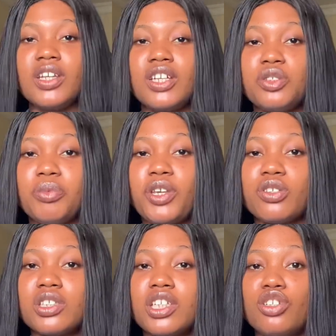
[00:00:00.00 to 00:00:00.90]
It will make your
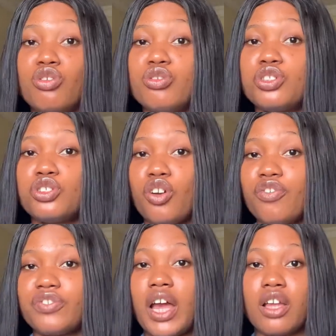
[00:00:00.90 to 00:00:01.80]
skin look
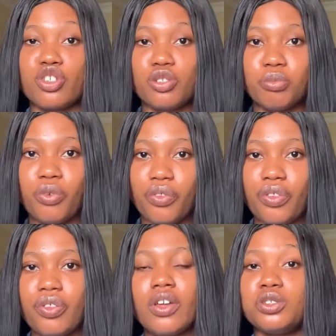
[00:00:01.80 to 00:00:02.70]
soft and smooth.
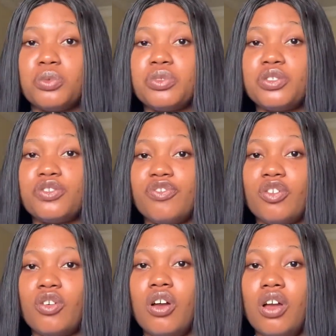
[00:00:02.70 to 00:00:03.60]
This soap is sold
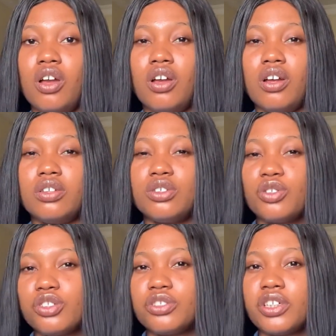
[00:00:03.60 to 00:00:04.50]
for
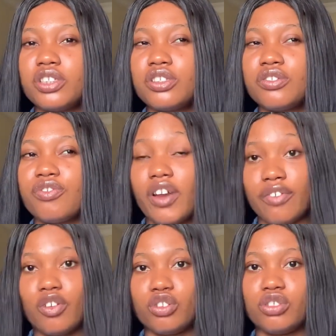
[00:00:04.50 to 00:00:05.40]
200 to
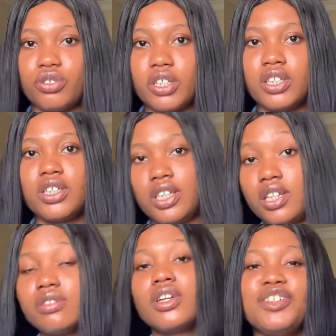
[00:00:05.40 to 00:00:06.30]
500.
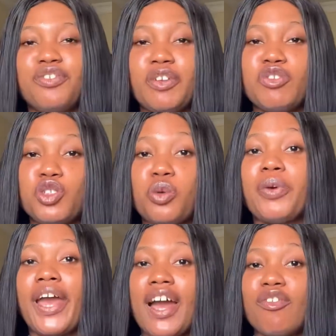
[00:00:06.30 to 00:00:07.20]
Yeah. The fifth soap
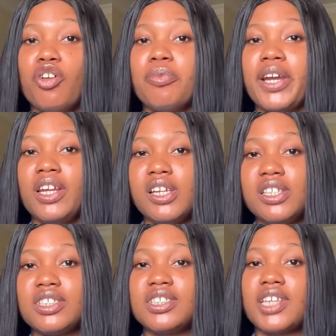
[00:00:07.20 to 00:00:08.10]
I have on my
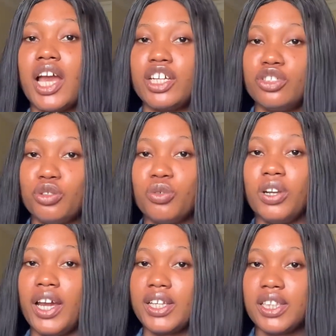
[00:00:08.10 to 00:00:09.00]
list is Ido
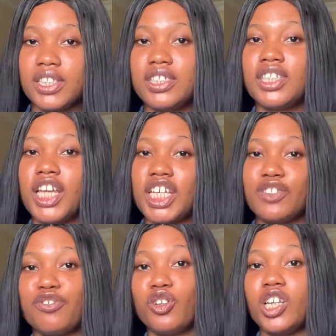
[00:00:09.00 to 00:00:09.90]
Lightening
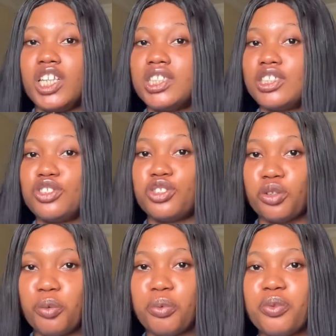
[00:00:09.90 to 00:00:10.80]
Exfoliating
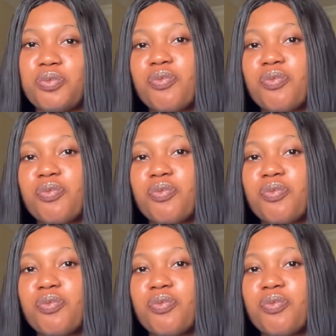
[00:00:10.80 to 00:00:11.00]
Soap.